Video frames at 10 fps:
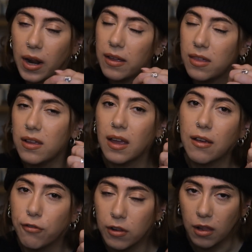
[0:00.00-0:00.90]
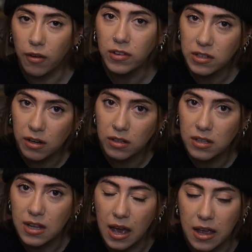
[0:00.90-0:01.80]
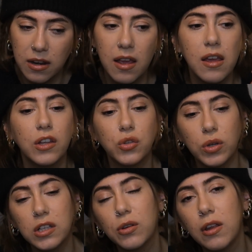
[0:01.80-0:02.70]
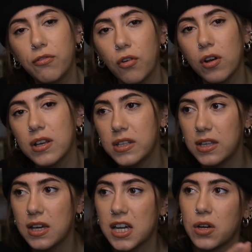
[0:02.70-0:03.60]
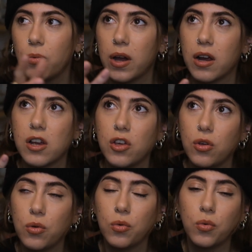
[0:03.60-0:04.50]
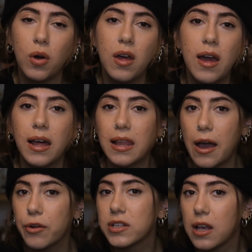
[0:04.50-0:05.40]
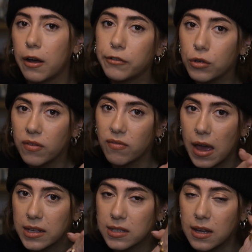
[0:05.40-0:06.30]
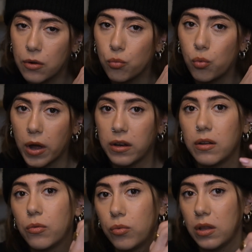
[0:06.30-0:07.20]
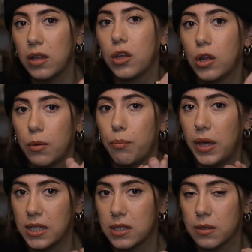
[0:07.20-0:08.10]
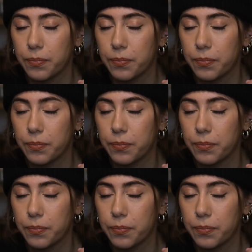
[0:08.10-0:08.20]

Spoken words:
I think that if you love interior design, 2024 is a year where you allow yourself to invest in one really good piece.